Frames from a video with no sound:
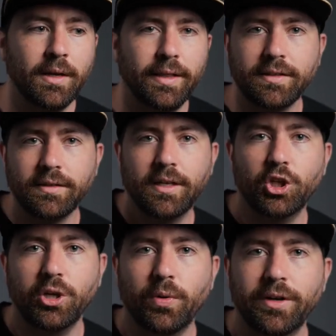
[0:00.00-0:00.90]
And that's
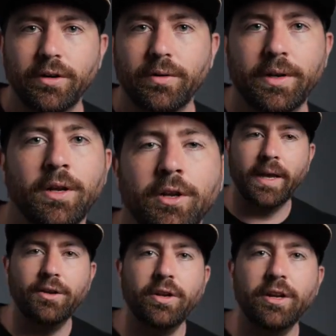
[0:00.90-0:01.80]
essentially what you're doing.
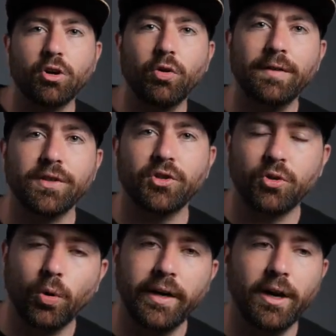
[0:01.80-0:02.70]
And you need to craft a
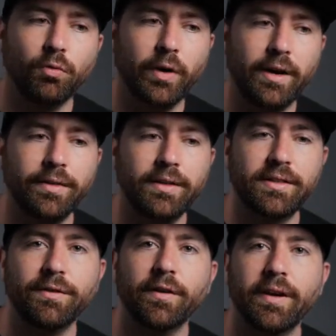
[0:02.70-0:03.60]
story around these
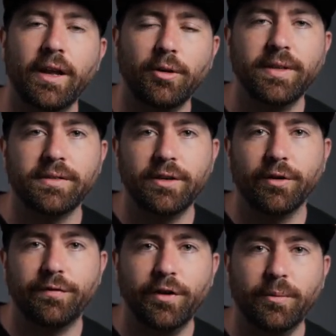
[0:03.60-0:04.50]
different elements that
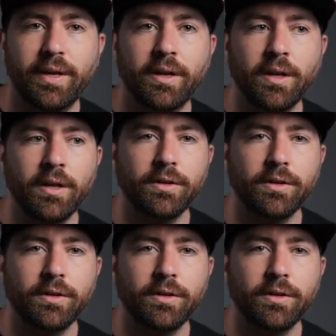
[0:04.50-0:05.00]
you're filming